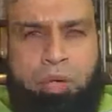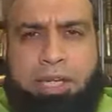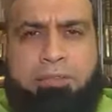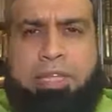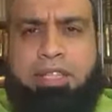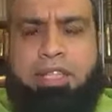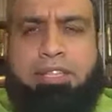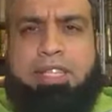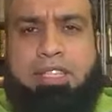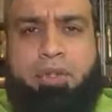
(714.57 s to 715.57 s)
recommended
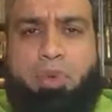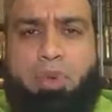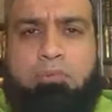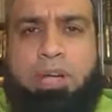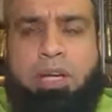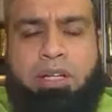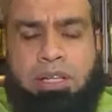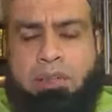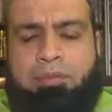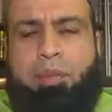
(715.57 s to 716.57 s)
us as an ummah,
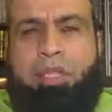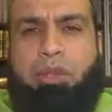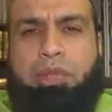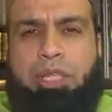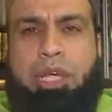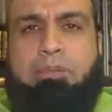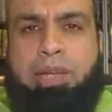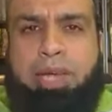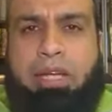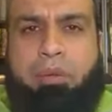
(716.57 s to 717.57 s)
that when you become
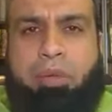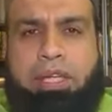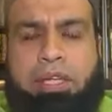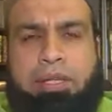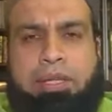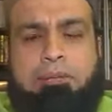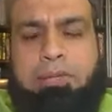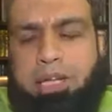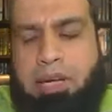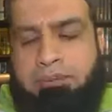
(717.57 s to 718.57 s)
angry,
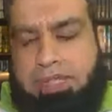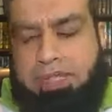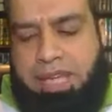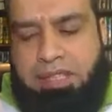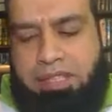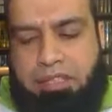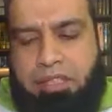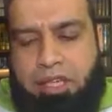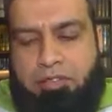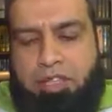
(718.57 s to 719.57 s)
become silent.
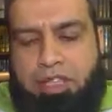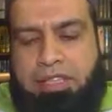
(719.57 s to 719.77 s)
For